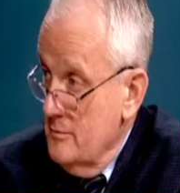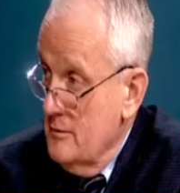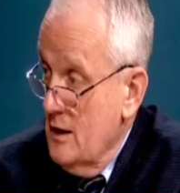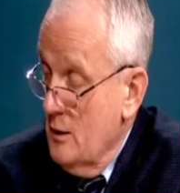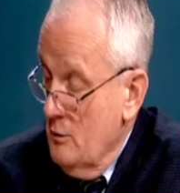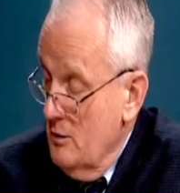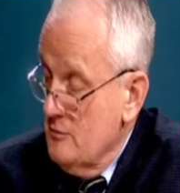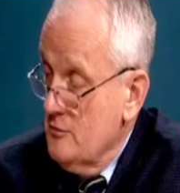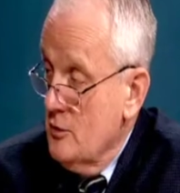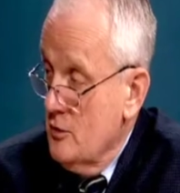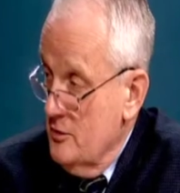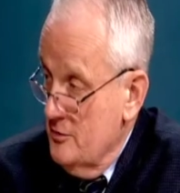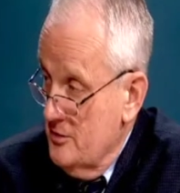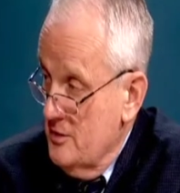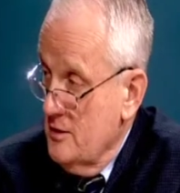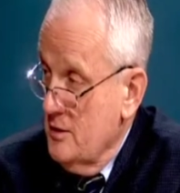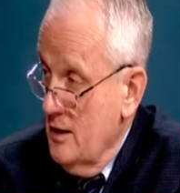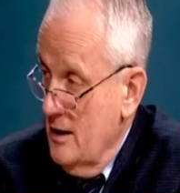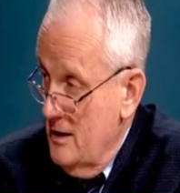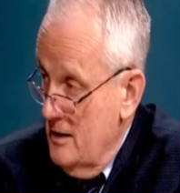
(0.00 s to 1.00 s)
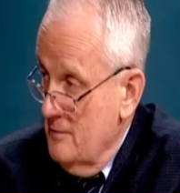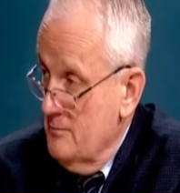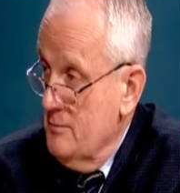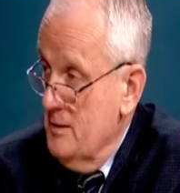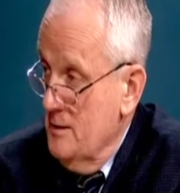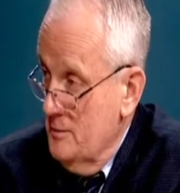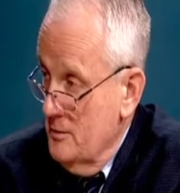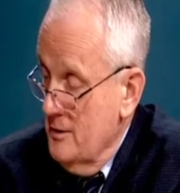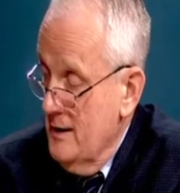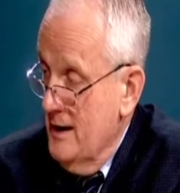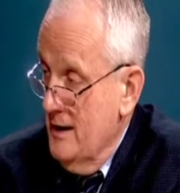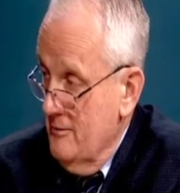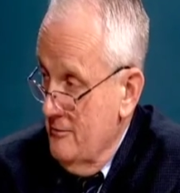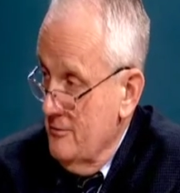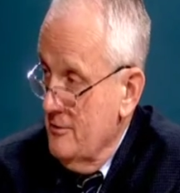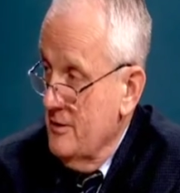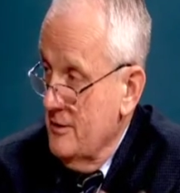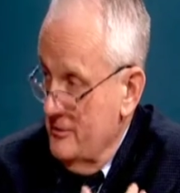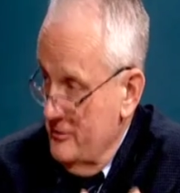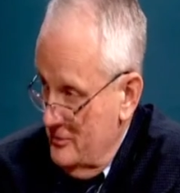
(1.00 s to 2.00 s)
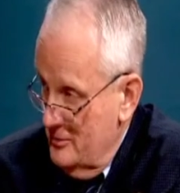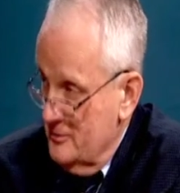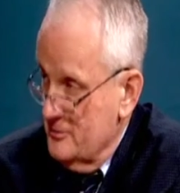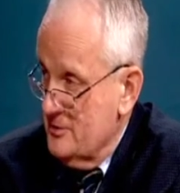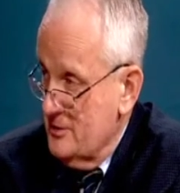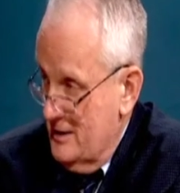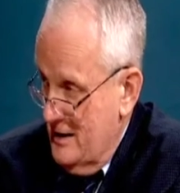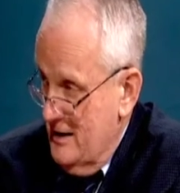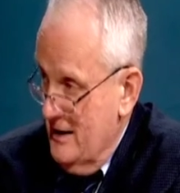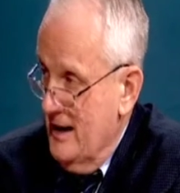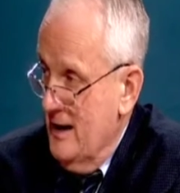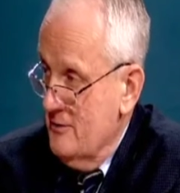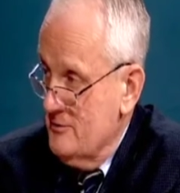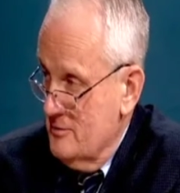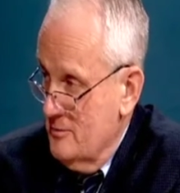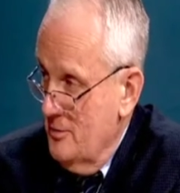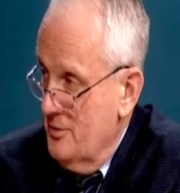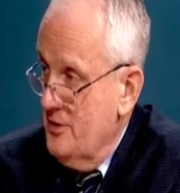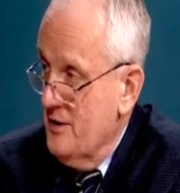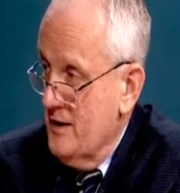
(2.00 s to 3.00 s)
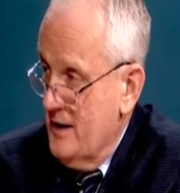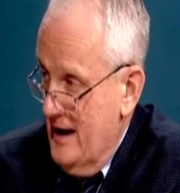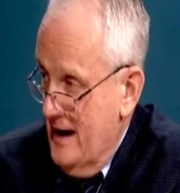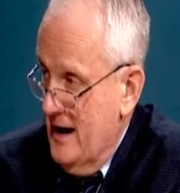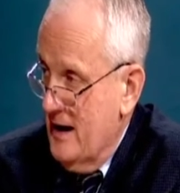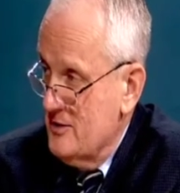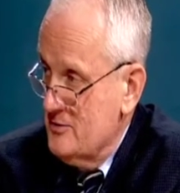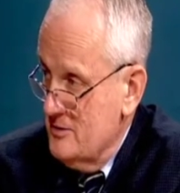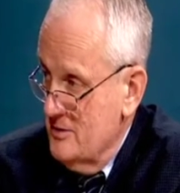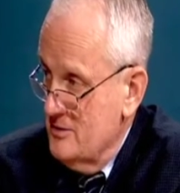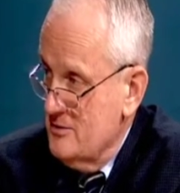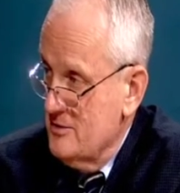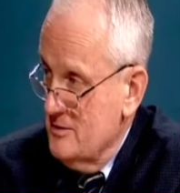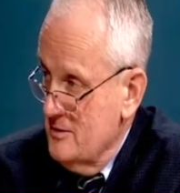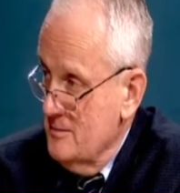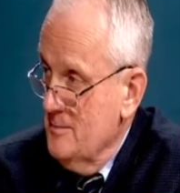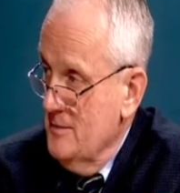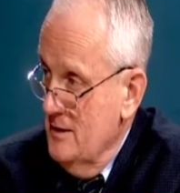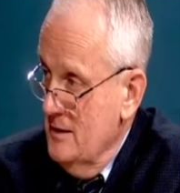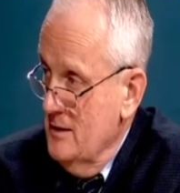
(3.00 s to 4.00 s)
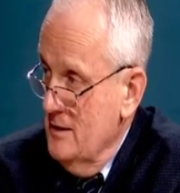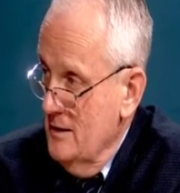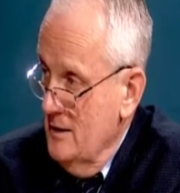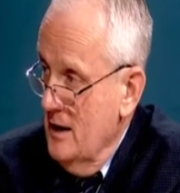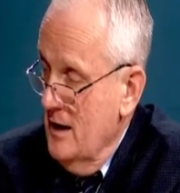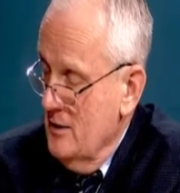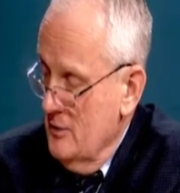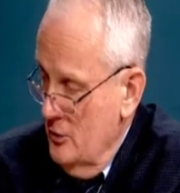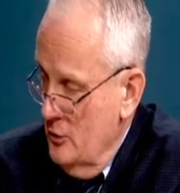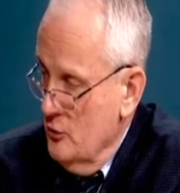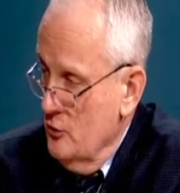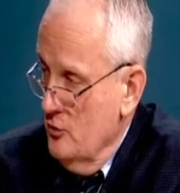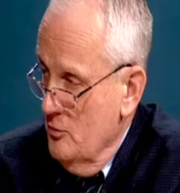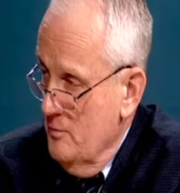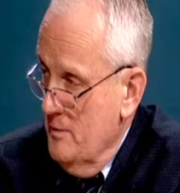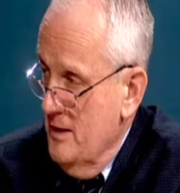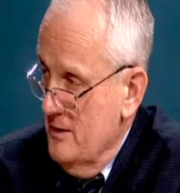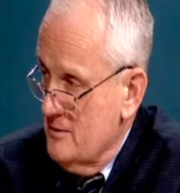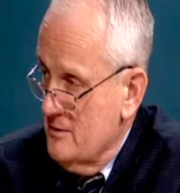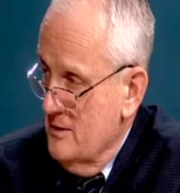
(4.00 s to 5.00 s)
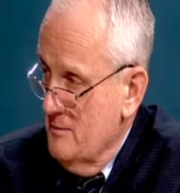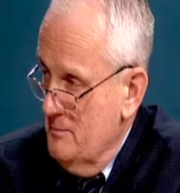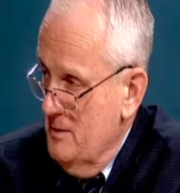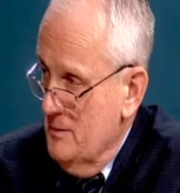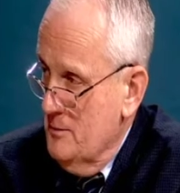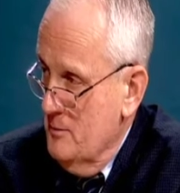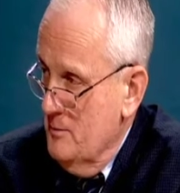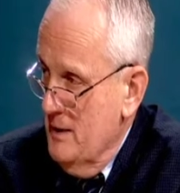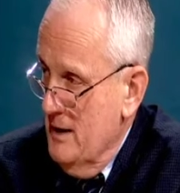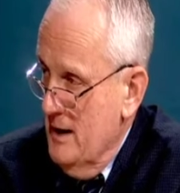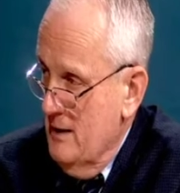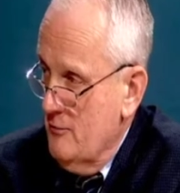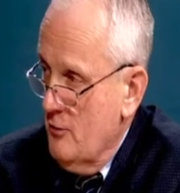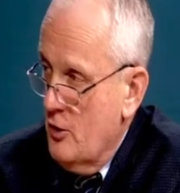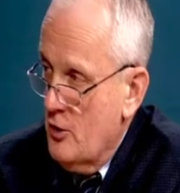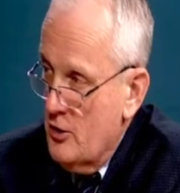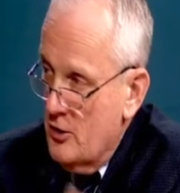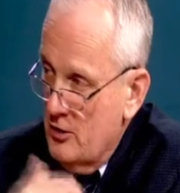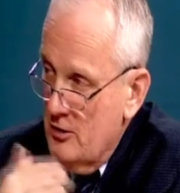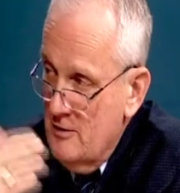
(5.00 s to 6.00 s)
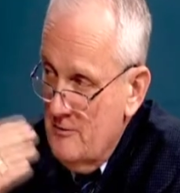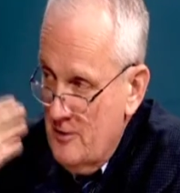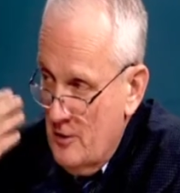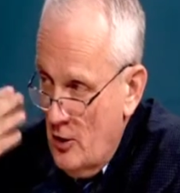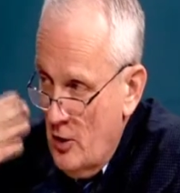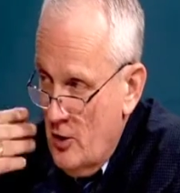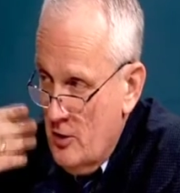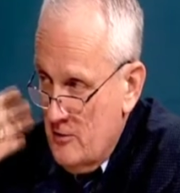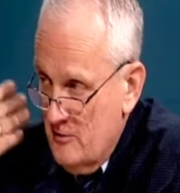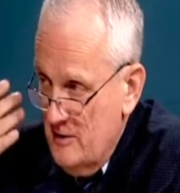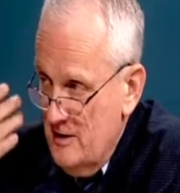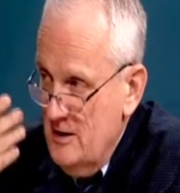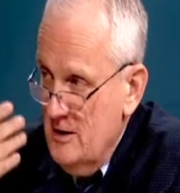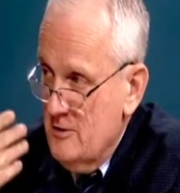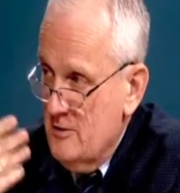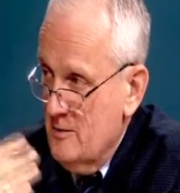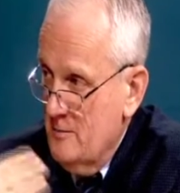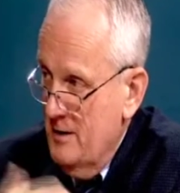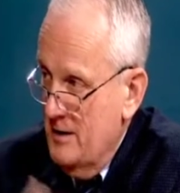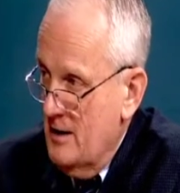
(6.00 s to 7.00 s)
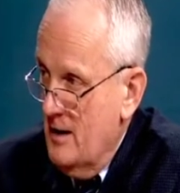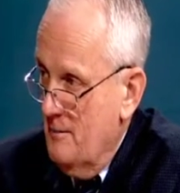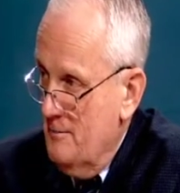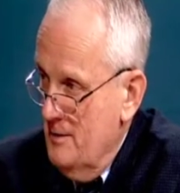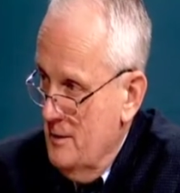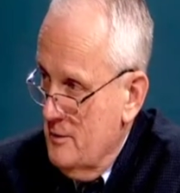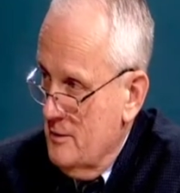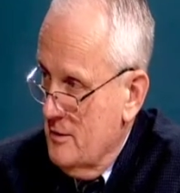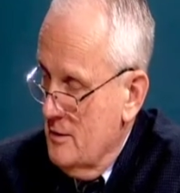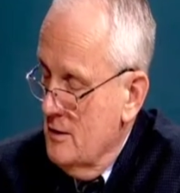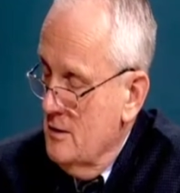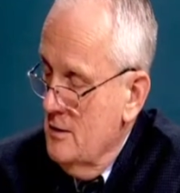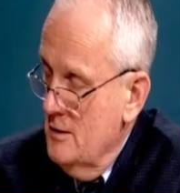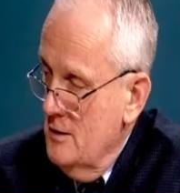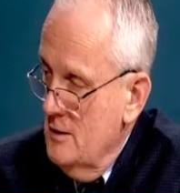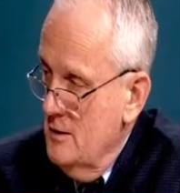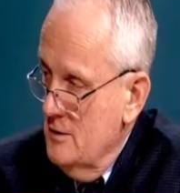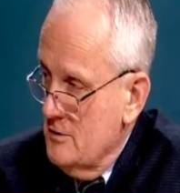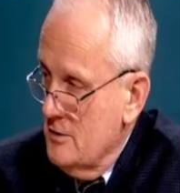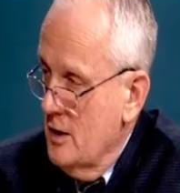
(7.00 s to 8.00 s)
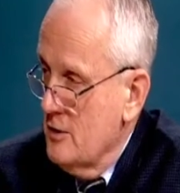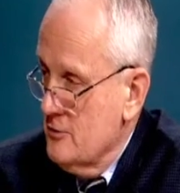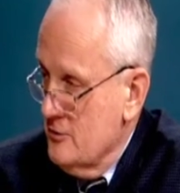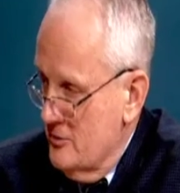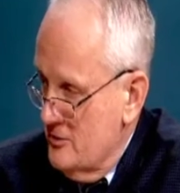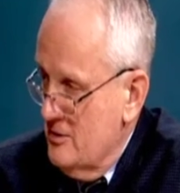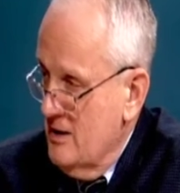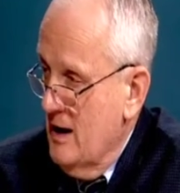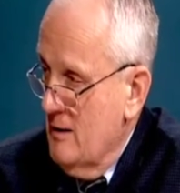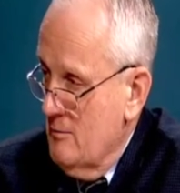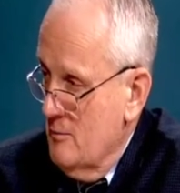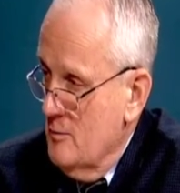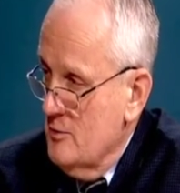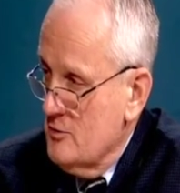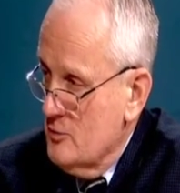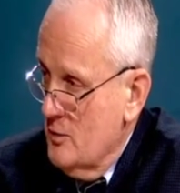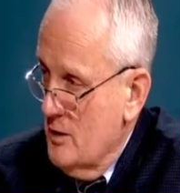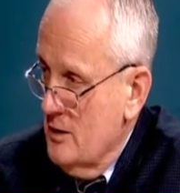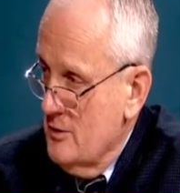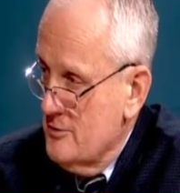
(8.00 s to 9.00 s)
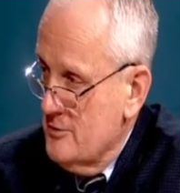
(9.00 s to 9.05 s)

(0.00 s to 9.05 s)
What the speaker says: Yeah, we've noticed that a lot of people can have some thick accents, and I know you had mentioned that people may have if they're hard of hearing, may not be able to understand them as well.